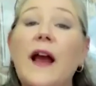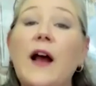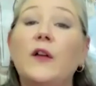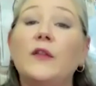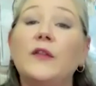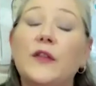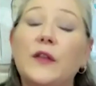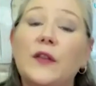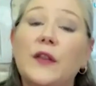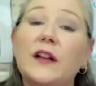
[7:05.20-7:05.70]

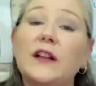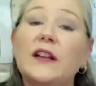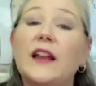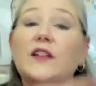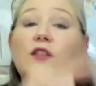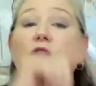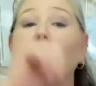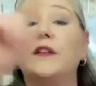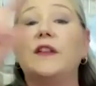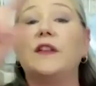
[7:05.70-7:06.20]
so the
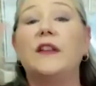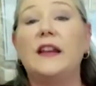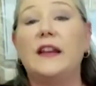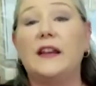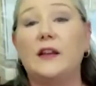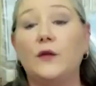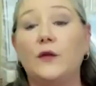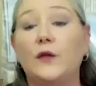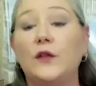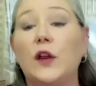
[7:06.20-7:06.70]
electricity
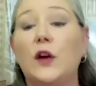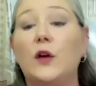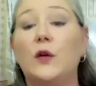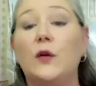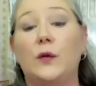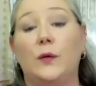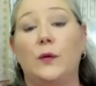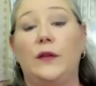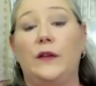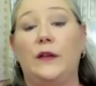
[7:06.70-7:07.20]
can flow
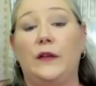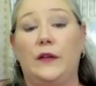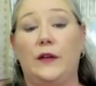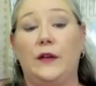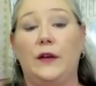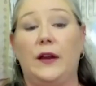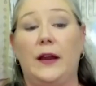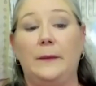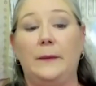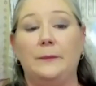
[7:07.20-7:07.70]
through the
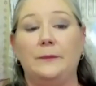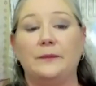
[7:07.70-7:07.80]
circuit.